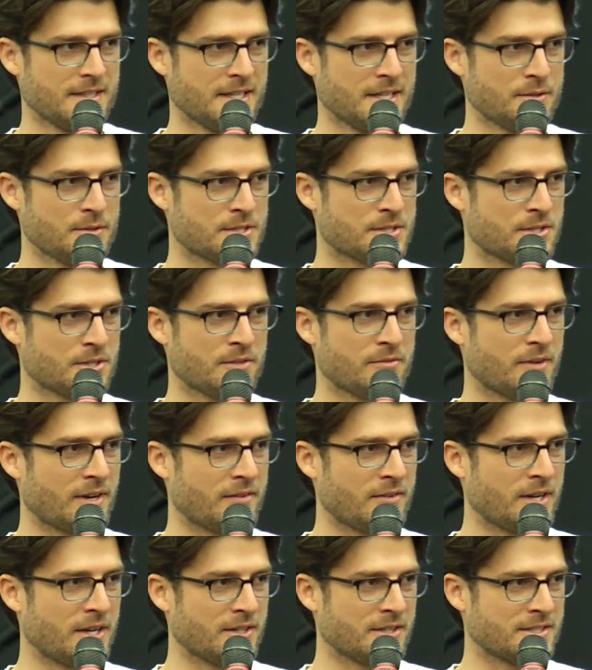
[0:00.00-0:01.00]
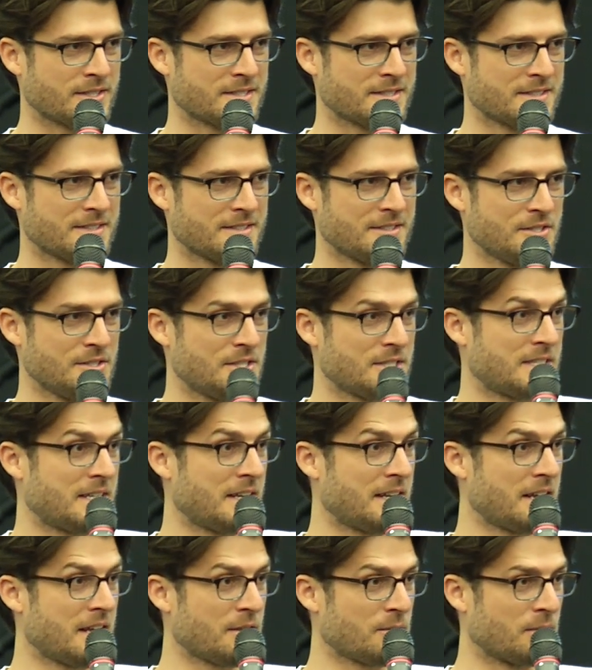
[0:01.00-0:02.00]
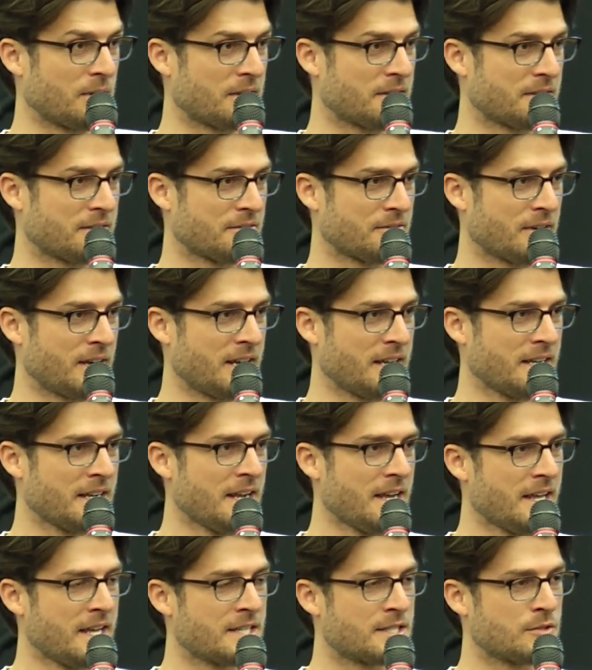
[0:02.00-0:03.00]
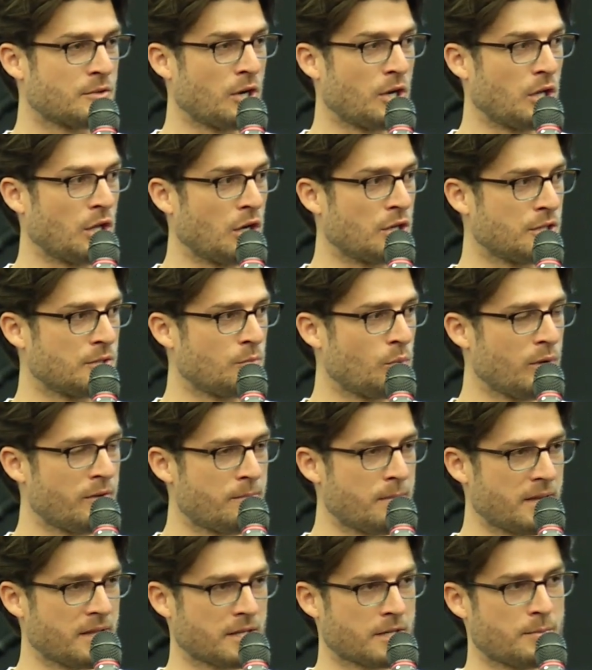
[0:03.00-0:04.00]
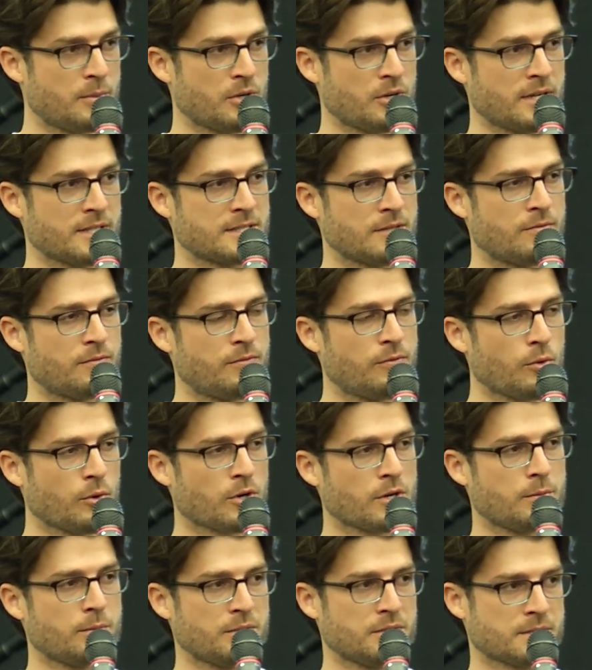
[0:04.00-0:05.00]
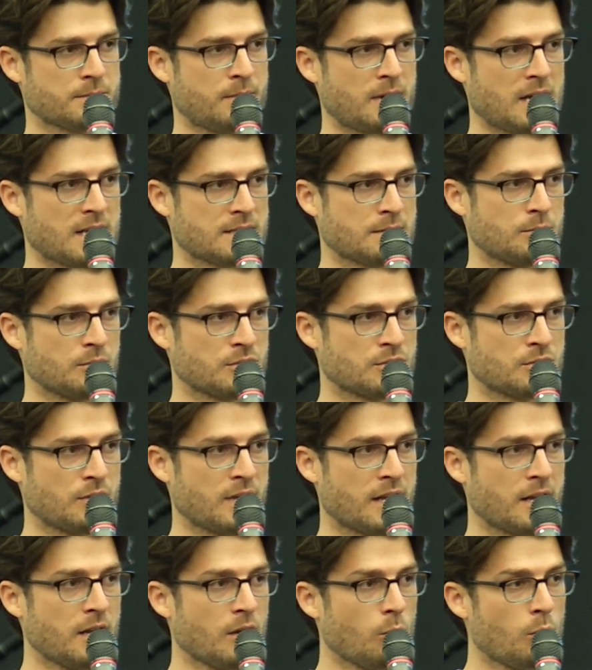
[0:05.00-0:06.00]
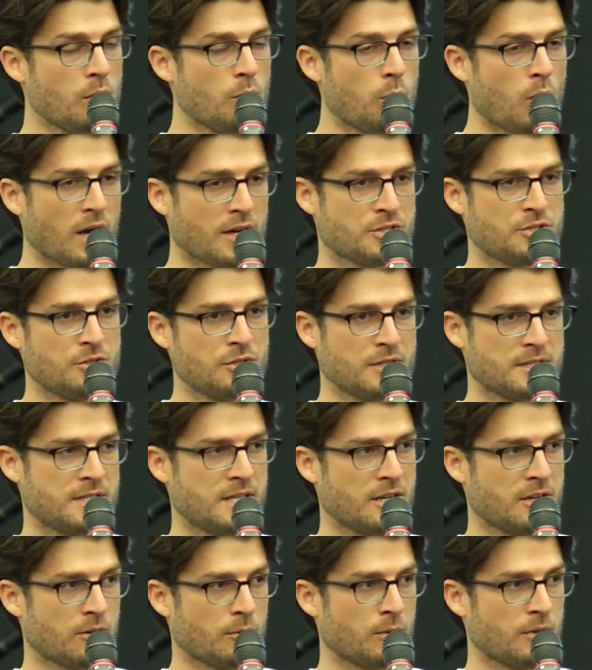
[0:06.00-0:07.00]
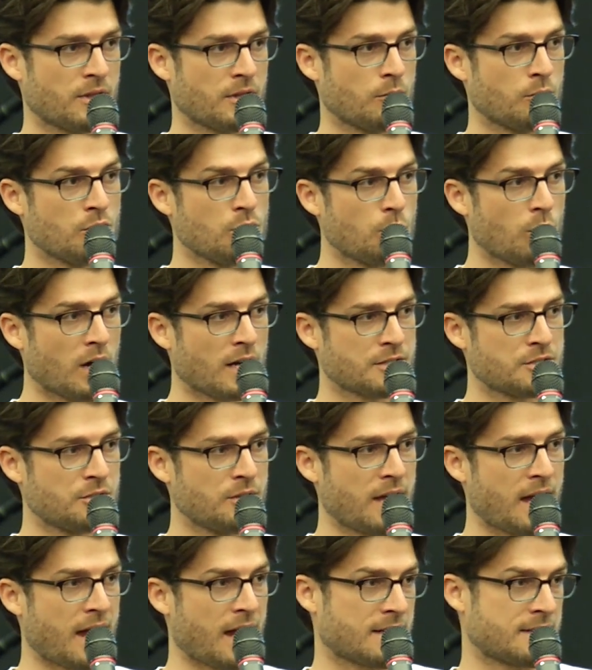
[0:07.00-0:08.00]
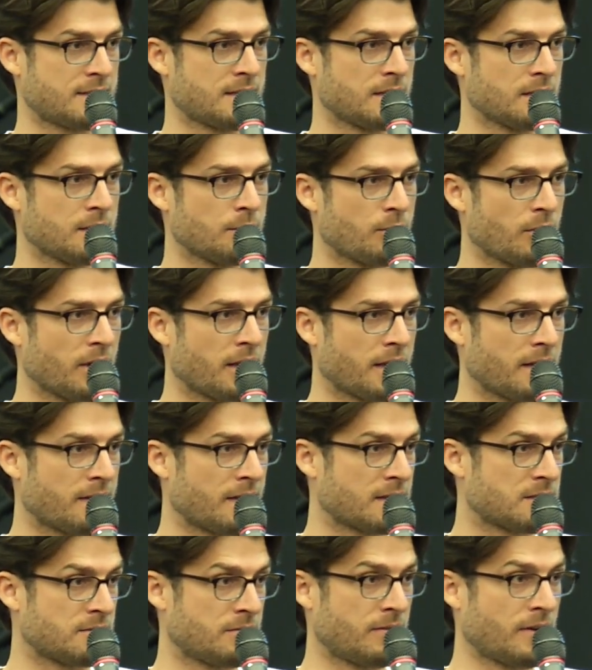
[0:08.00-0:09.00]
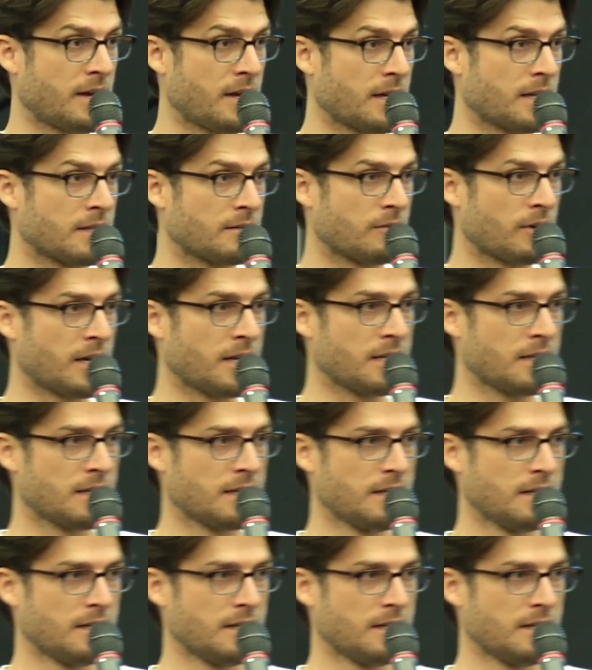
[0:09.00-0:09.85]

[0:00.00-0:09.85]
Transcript: It was $35. You can just get another one, right? It's, uh, we've made the computer as affordable as possible so that we want you to tinker with it. We want you to accidentally break it. That's fine, right?